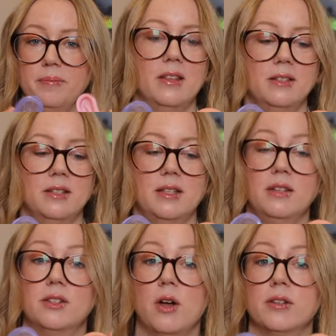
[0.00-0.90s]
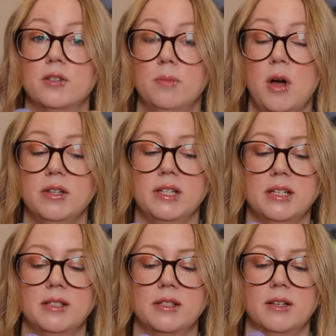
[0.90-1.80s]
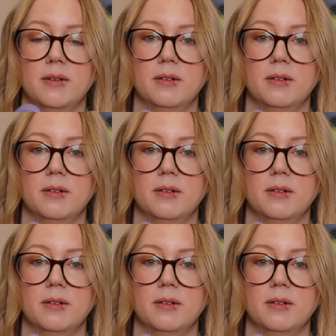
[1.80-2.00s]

This is the Saalt Small Disc.